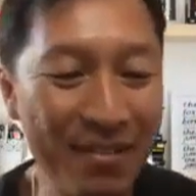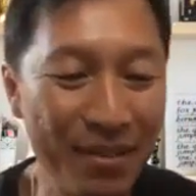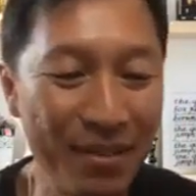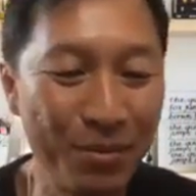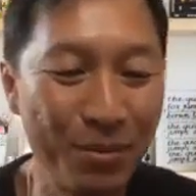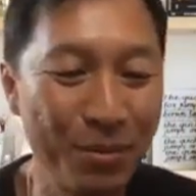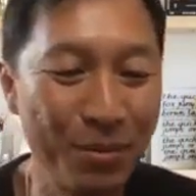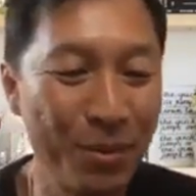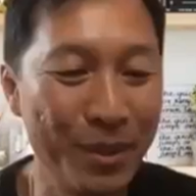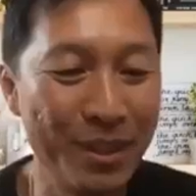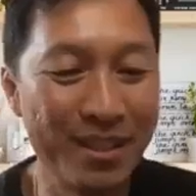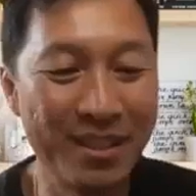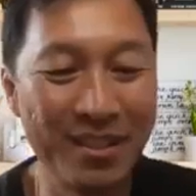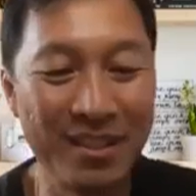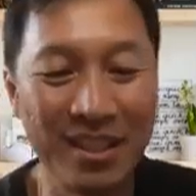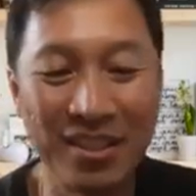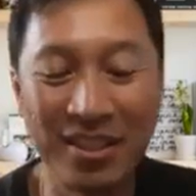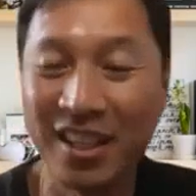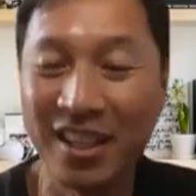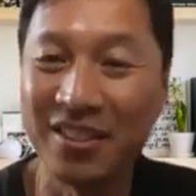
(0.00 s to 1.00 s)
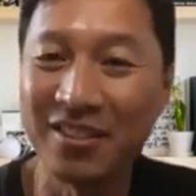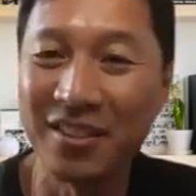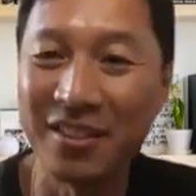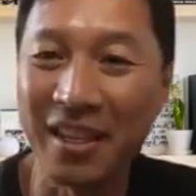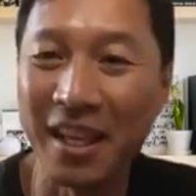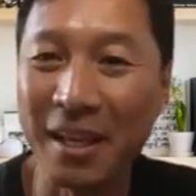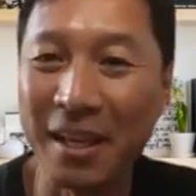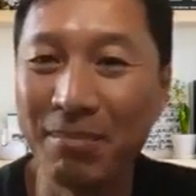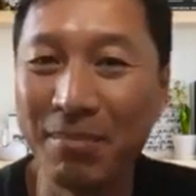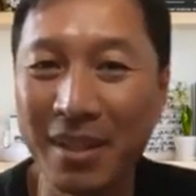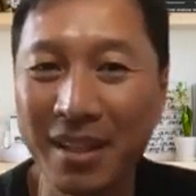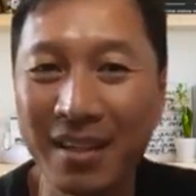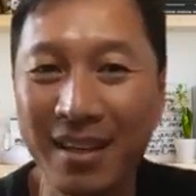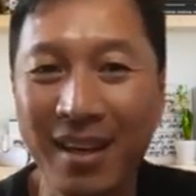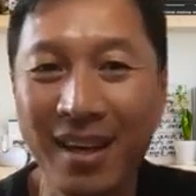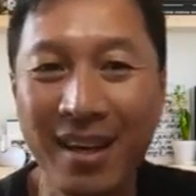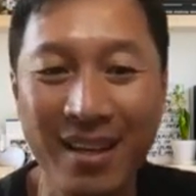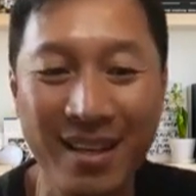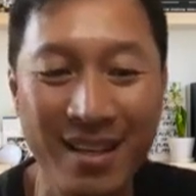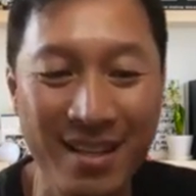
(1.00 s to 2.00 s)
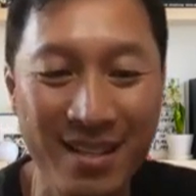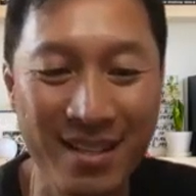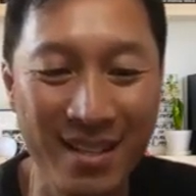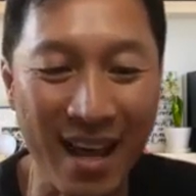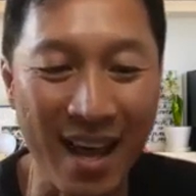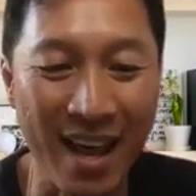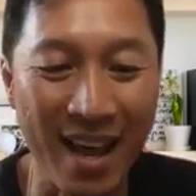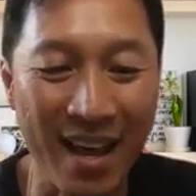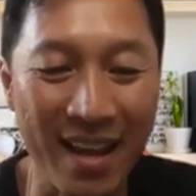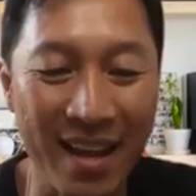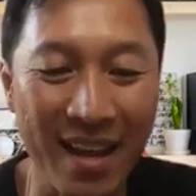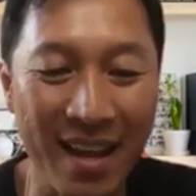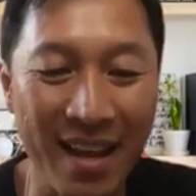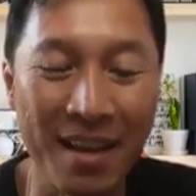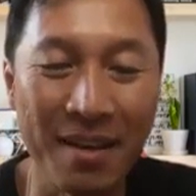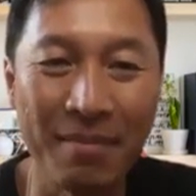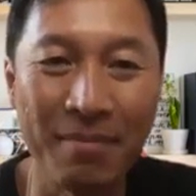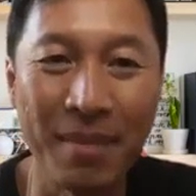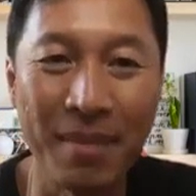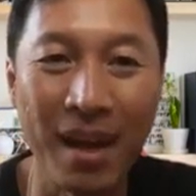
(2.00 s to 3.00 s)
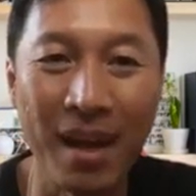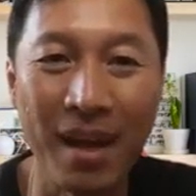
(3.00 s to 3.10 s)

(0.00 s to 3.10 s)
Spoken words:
We recently changed our name because I am